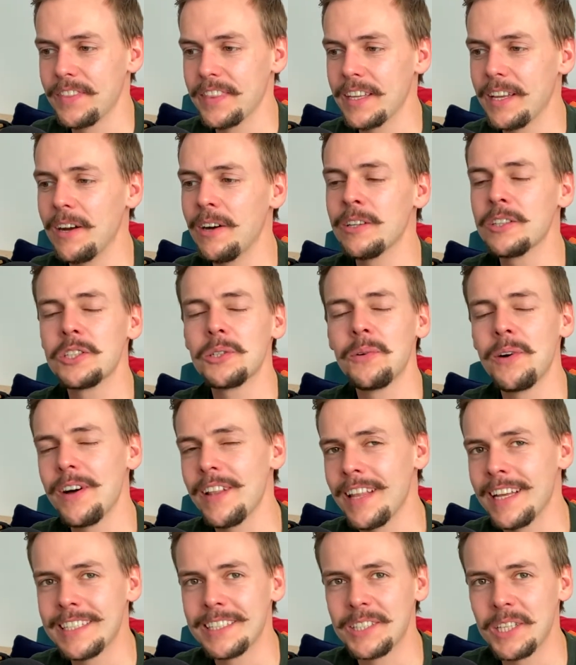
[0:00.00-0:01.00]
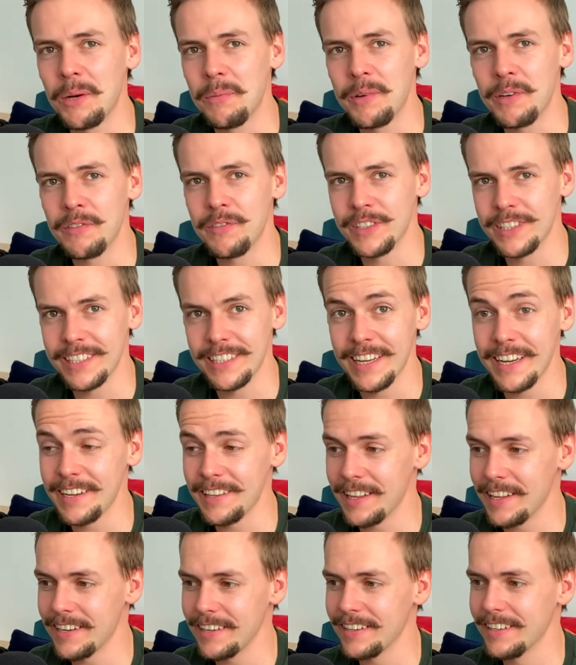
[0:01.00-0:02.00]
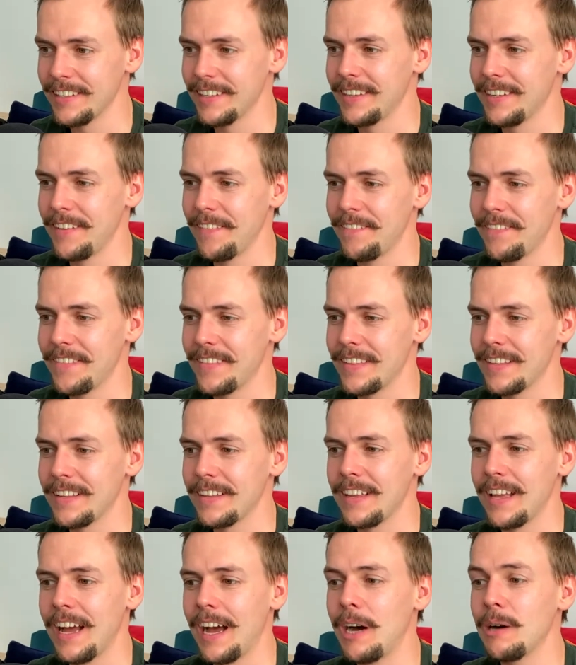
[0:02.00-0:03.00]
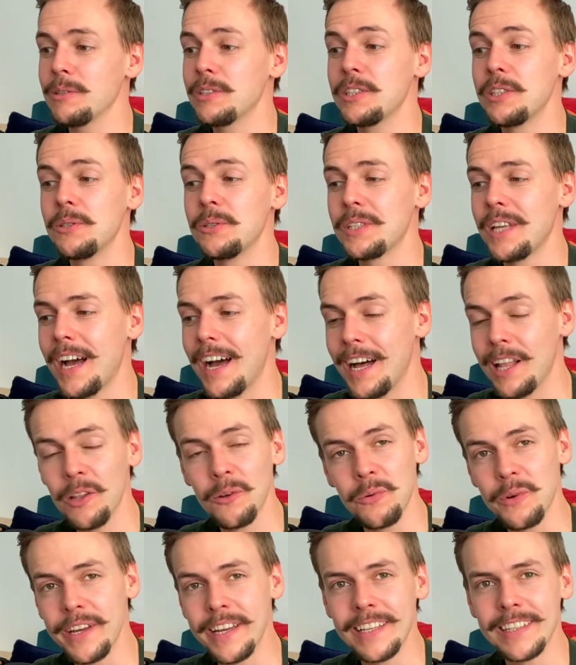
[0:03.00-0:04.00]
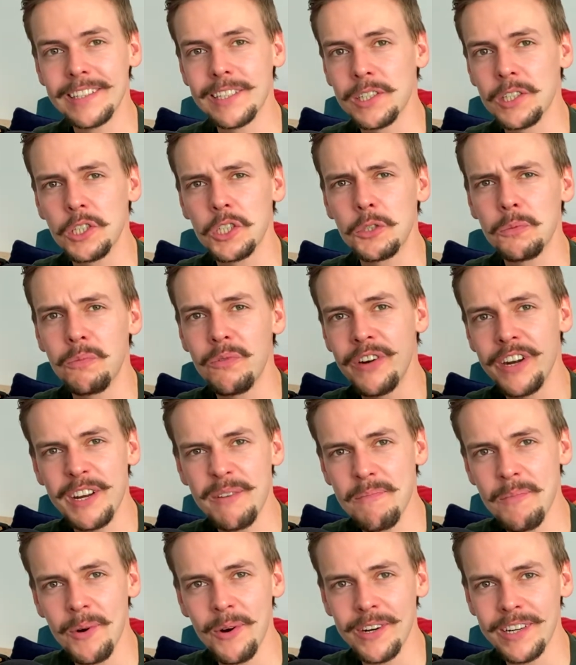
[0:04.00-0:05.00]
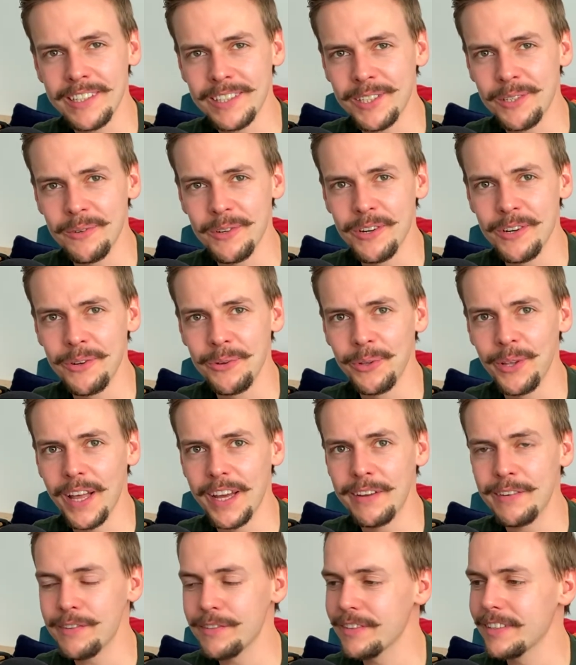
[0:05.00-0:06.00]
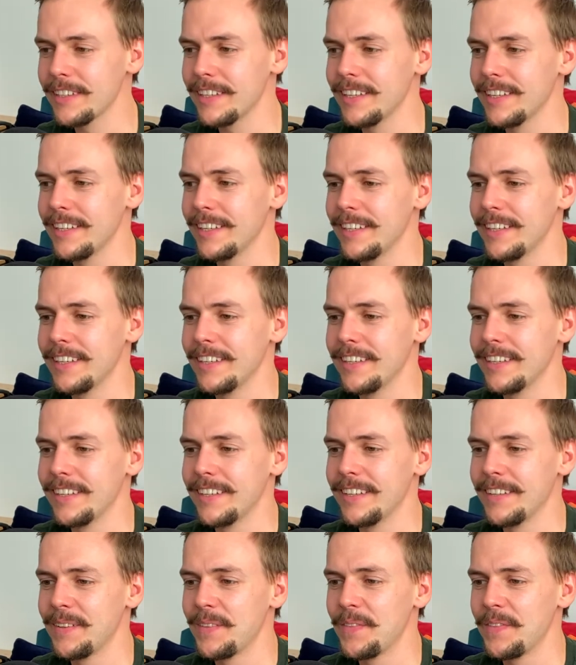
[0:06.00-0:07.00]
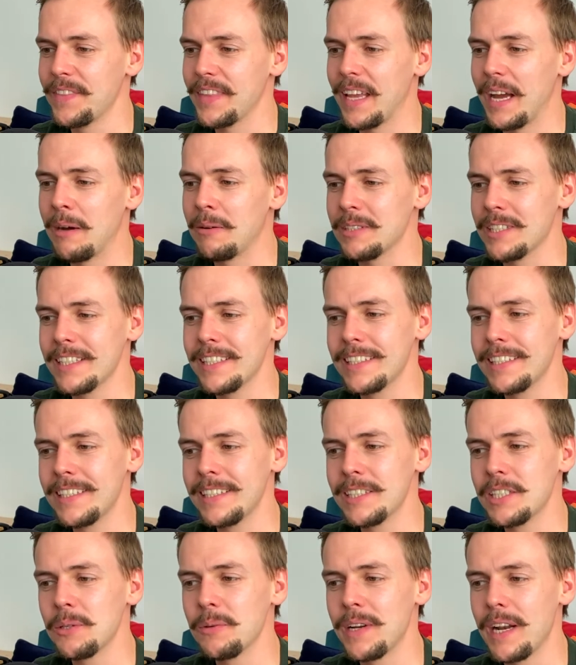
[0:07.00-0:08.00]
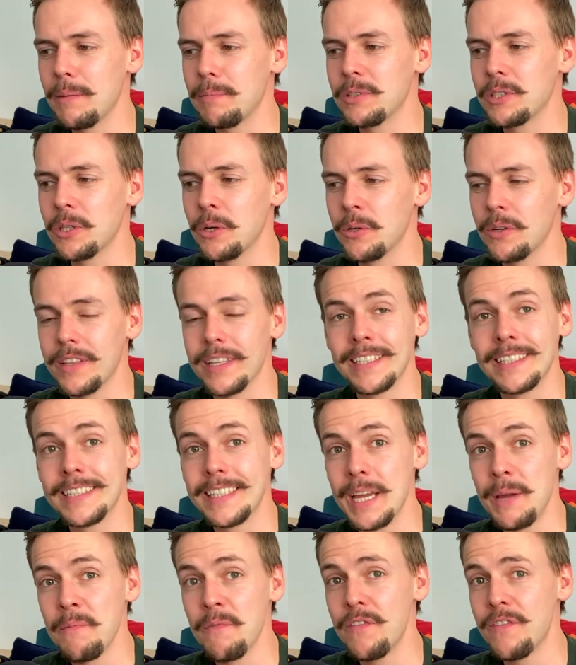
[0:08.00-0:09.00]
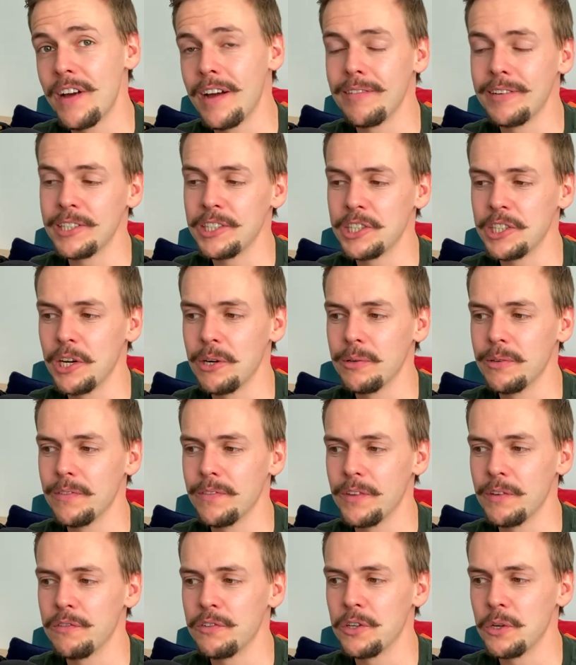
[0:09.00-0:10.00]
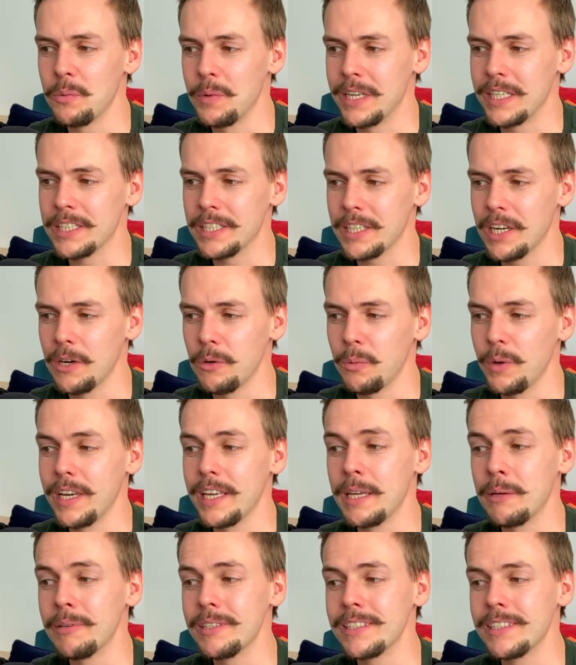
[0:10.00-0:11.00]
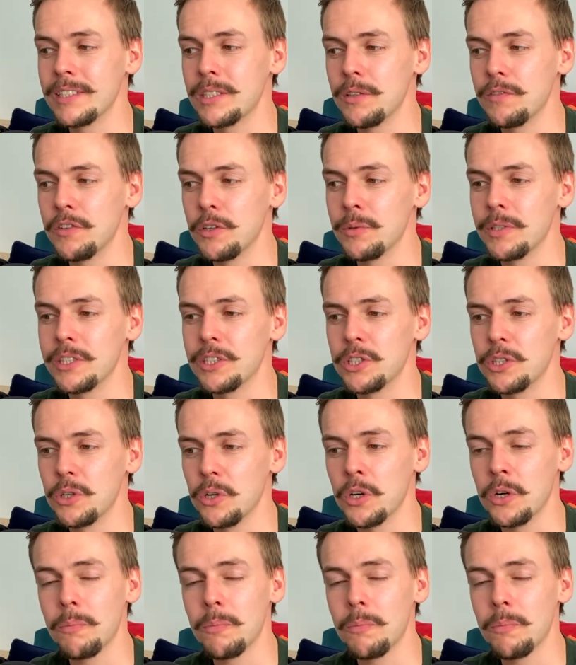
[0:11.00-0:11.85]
On to our last topic for today then. How to use Halloween to springboard into a new life. I was listening to an episode of the Tim Ferriss show a few weeks ago where he was interviewing Chuck